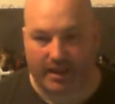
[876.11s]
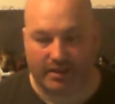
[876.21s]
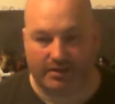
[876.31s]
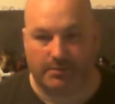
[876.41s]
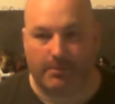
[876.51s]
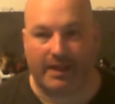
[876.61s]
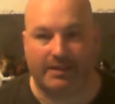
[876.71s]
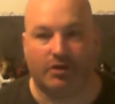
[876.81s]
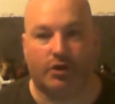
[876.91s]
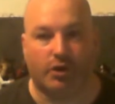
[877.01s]

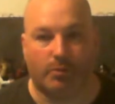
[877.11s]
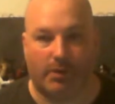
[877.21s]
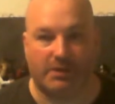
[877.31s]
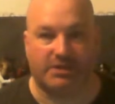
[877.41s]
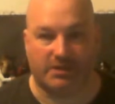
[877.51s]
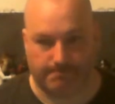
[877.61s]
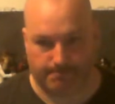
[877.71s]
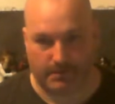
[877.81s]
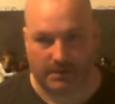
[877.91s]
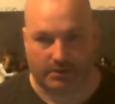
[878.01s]
depending on your budget
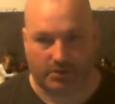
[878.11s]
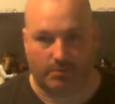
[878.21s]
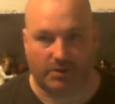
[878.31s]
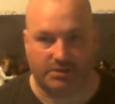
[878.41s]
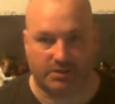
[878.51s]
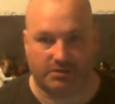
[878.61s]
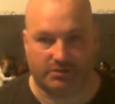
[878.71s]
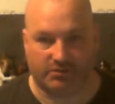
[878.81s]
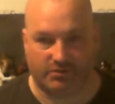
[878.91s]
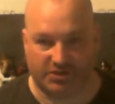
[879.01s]
and your budget
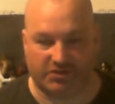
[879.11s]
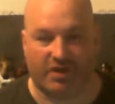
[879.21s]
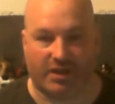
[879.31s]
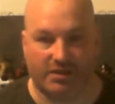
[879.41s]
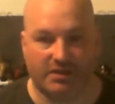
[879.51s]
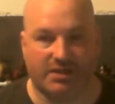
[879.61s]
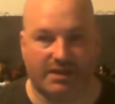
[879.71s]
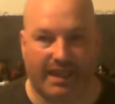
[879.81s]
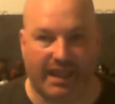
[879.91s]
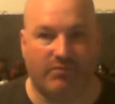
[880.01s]
restraints,
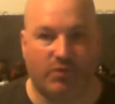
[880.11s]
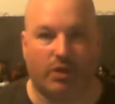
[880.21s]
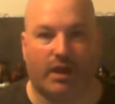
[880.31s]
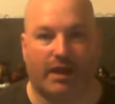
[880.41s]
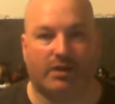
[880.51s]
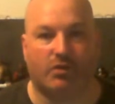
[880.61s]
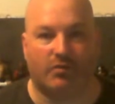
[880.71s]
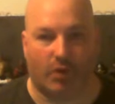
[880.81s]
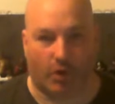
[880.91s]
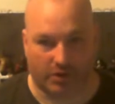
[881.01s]
if you can go
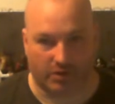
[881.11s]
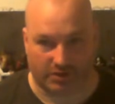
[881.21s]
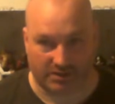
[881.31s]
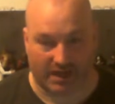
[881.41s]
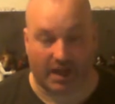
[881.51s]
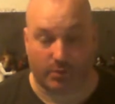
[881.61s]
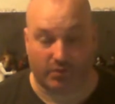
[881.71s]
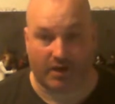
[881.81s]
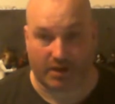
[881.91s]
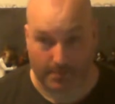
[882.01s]
for Hot Toys, I would
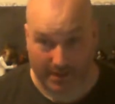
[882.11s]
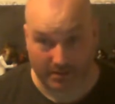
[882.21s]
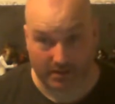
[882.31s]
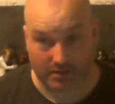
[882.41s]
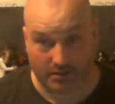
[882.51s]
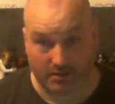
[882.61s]
recommend it.